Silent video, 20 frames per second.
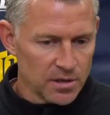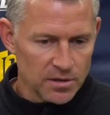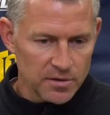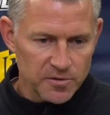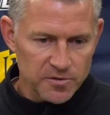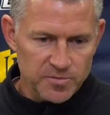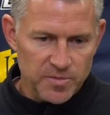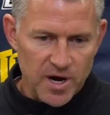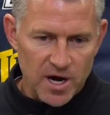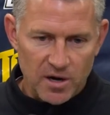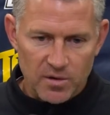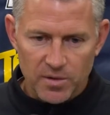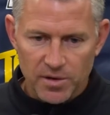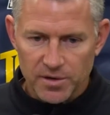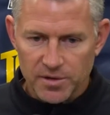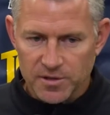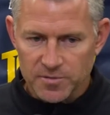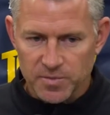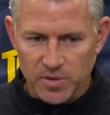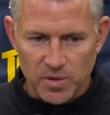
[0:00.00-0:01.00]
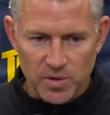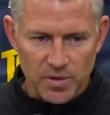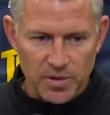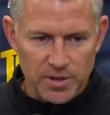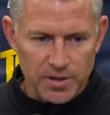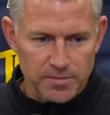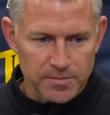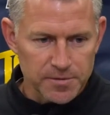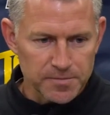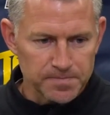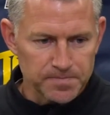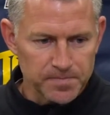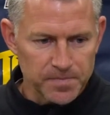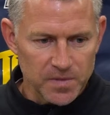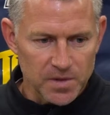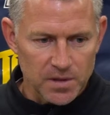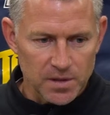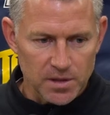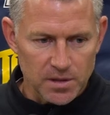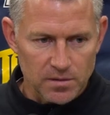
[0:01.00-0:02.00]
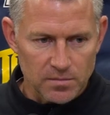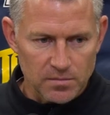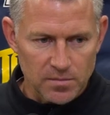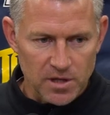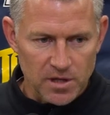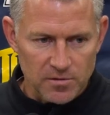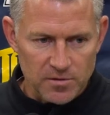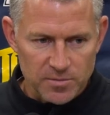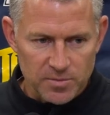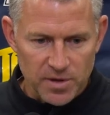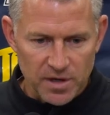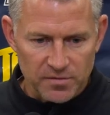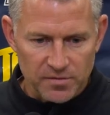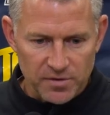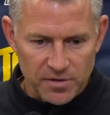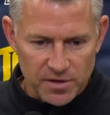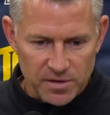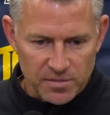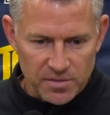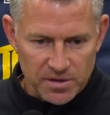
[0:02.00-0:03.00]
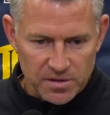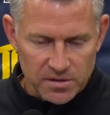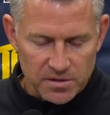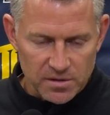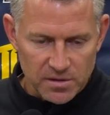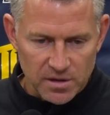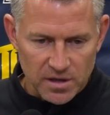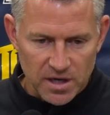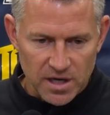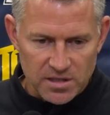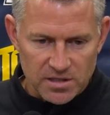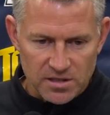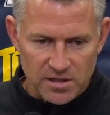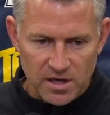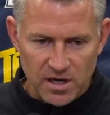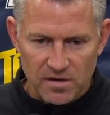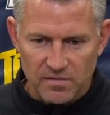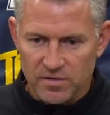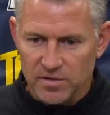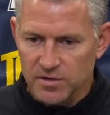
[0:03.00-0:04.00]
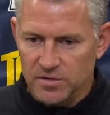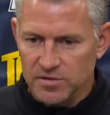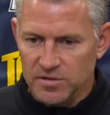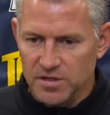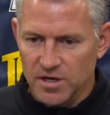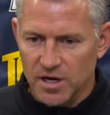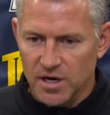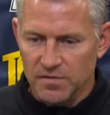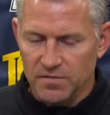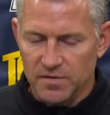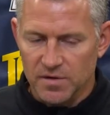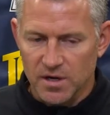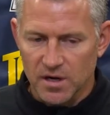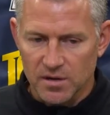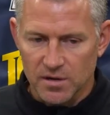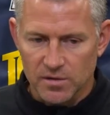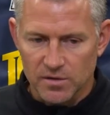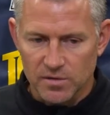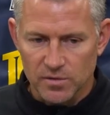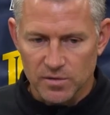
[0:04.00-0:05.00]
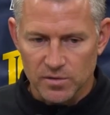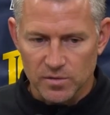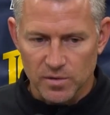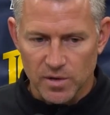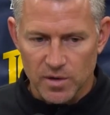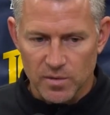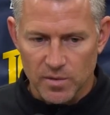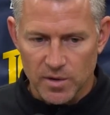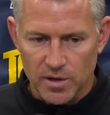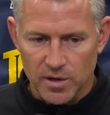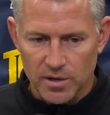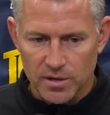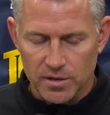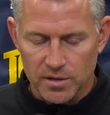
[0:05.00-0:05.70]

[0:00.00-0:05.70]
Coach McElwain and his program, and um, a lot of respect for him and, and, the guys that they have on their staff and how they do it the right way.